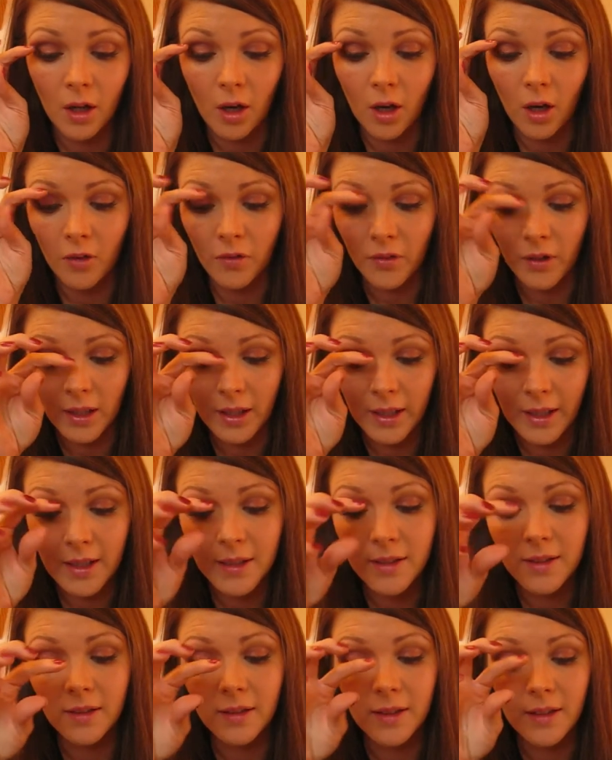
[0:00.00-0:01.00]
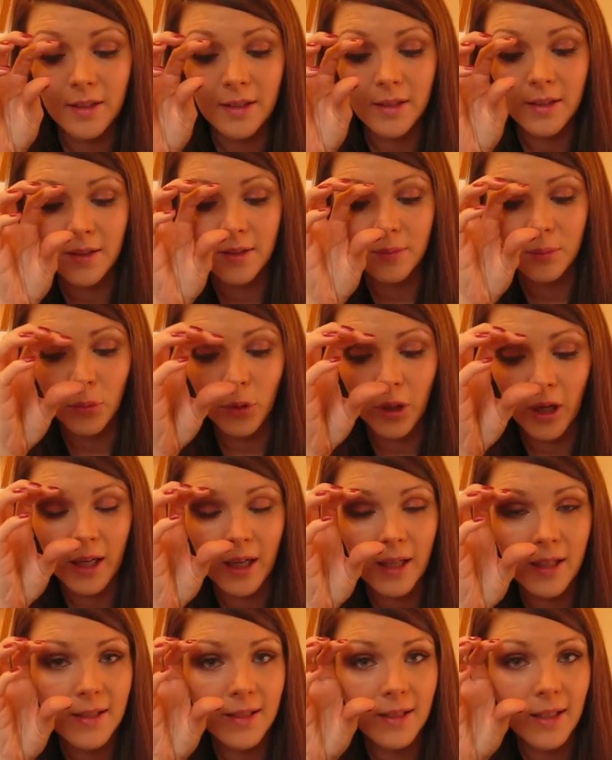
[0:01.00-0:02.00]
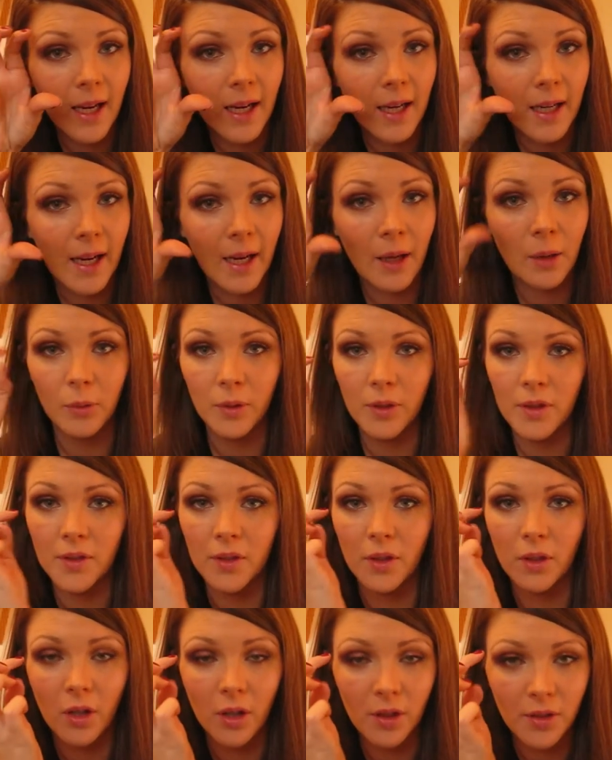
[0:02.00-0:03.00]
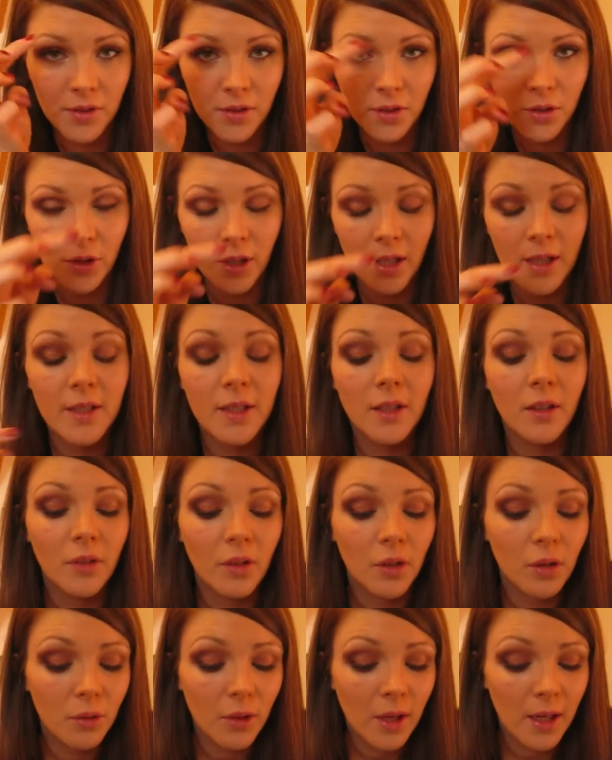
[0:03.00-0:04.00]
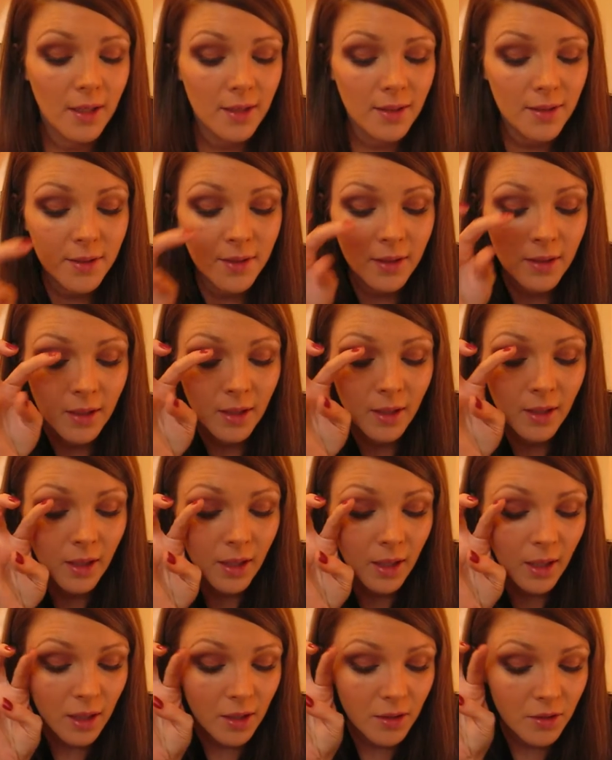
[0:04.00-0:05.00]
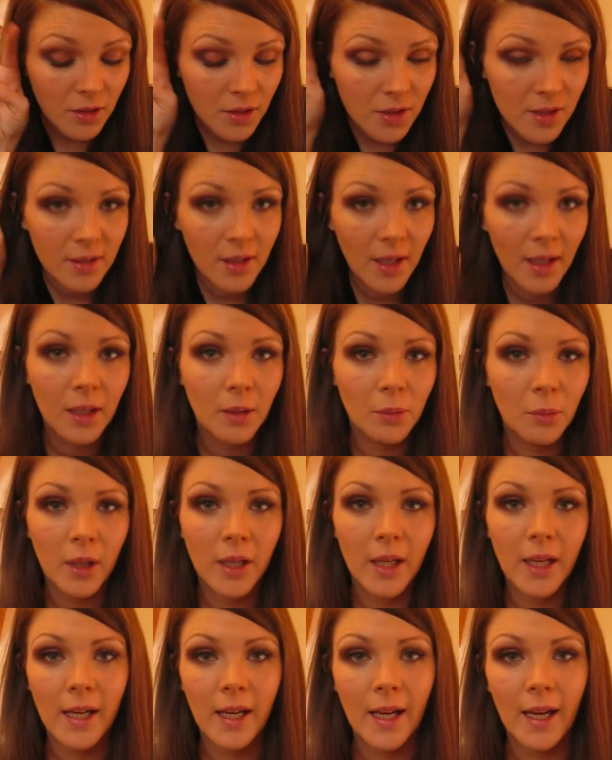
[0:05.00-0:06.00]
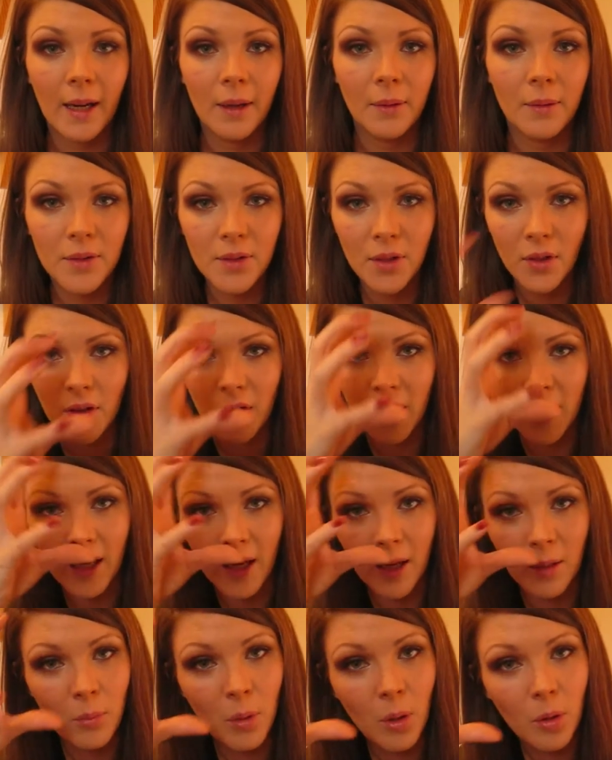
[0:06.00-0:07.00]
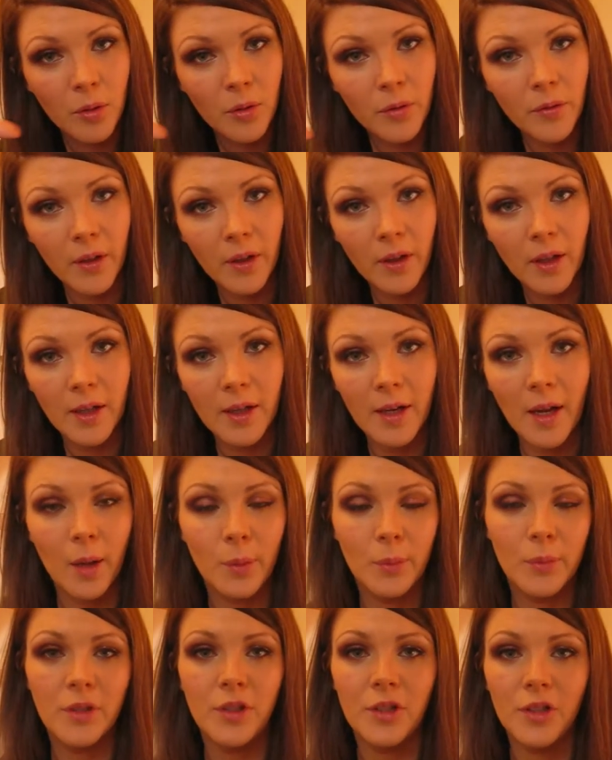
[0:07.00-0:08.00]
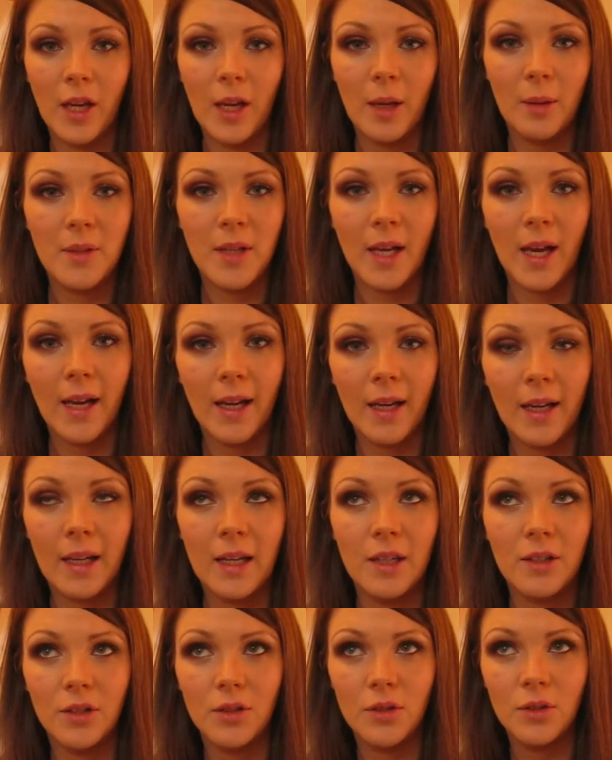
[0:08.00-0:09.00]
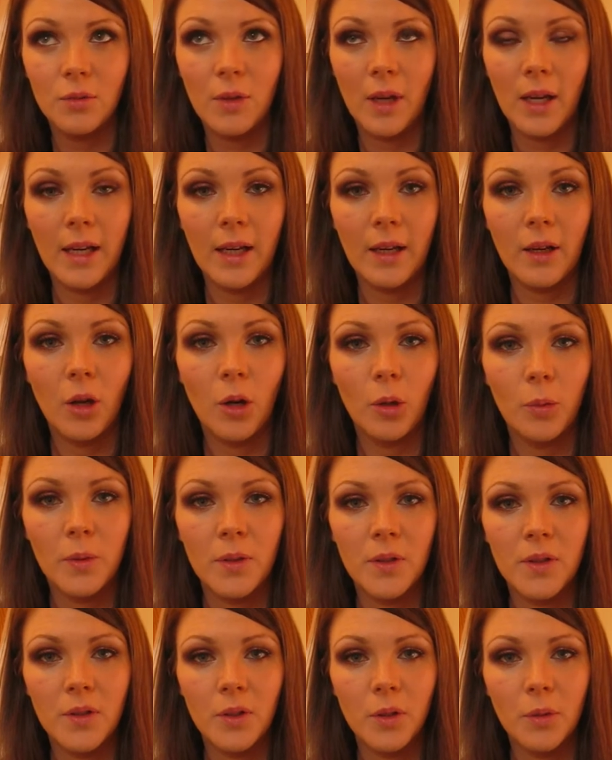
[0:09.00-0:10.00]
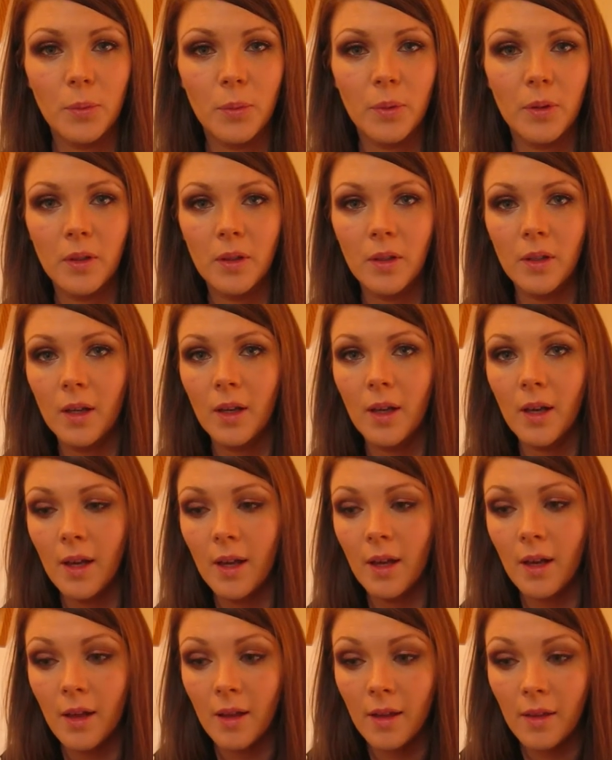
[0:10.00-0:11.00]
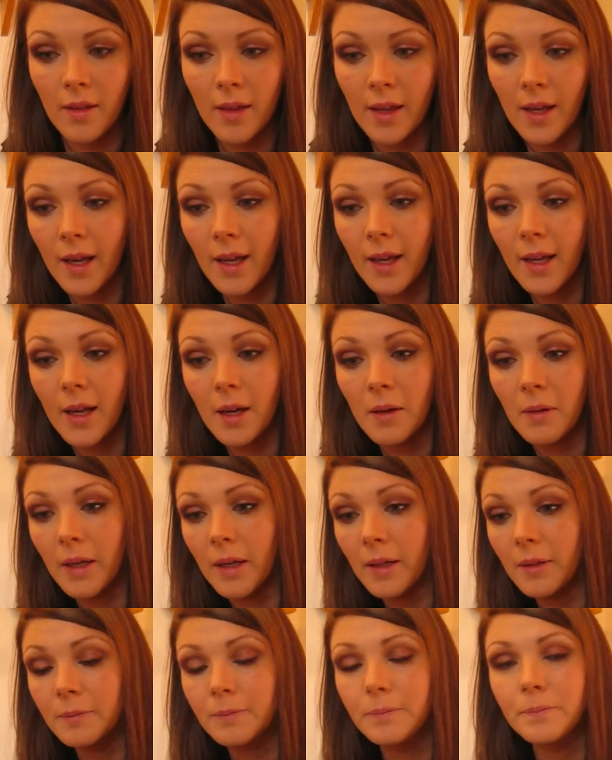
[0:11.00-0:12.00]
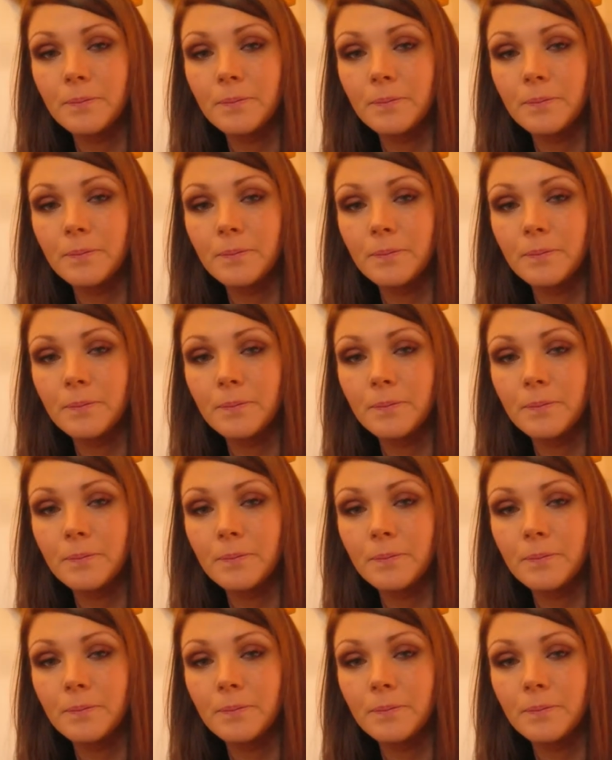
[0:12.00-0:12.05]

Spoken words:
on the lid. This is bringing it slightly outwards, so concentrating on the crease and just slightly working it out so that you get more of an almond shaped eye, and it just really opens up the eye area.